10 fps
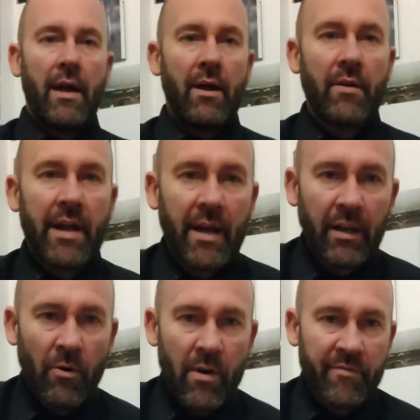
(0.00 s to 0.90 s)
Right,
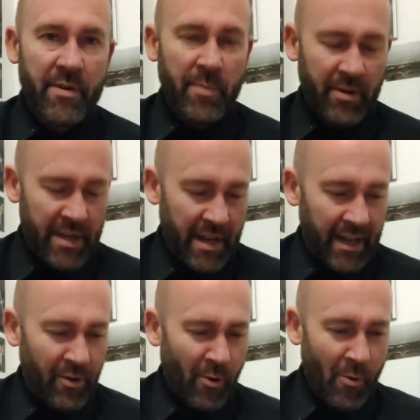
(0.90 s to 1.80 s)
hello everybody,
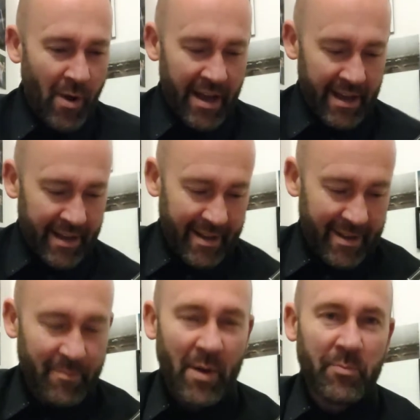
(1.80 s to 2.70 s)
hello
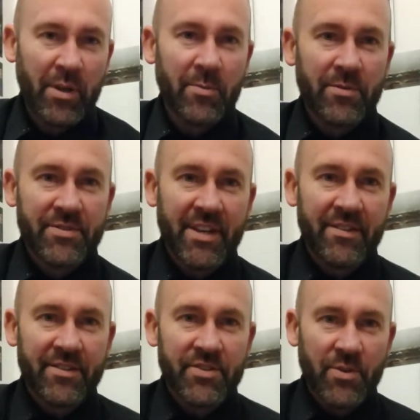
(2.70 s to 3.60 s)
my pupils in
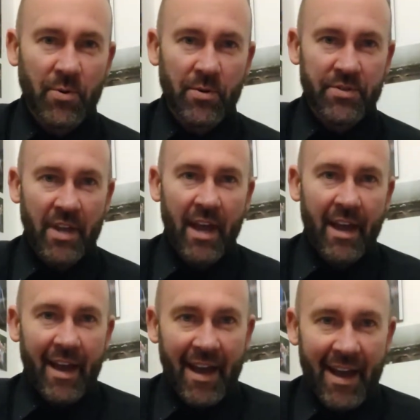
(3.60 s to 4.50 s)
the schools.
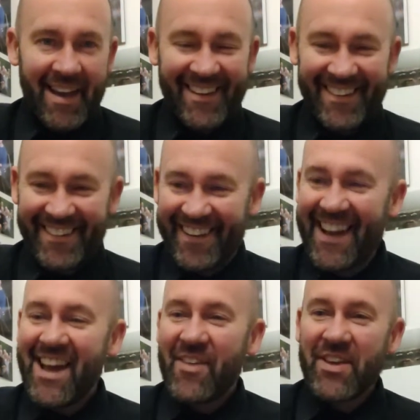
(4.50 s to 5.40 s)

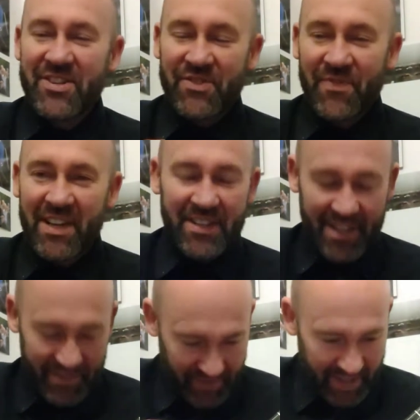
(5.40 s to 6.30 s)
This
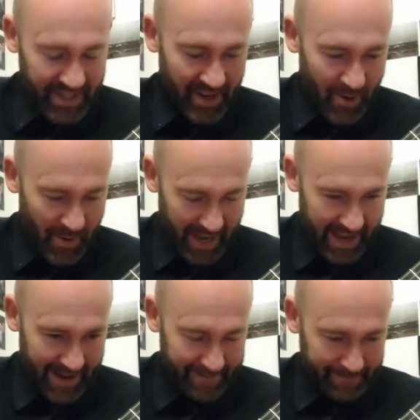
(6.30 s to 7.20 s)
video
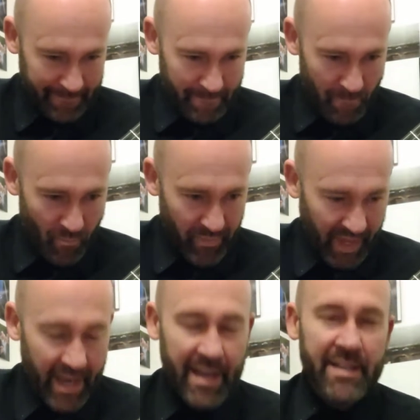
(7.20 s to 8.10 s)
here
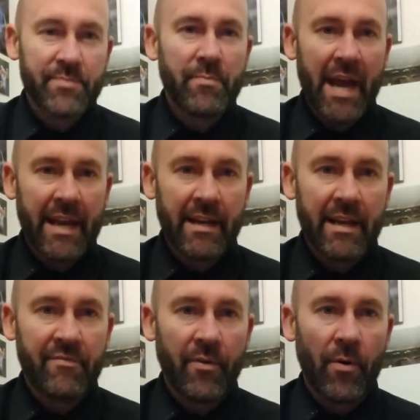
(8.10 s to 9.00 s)
is mainly
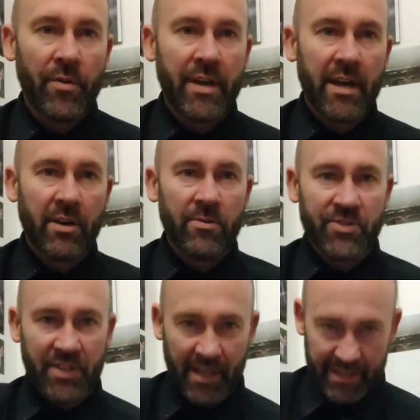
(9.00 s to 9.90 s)
for the
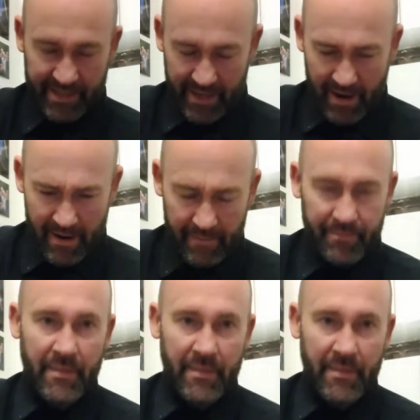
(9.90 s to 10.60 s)
acoustic guitar,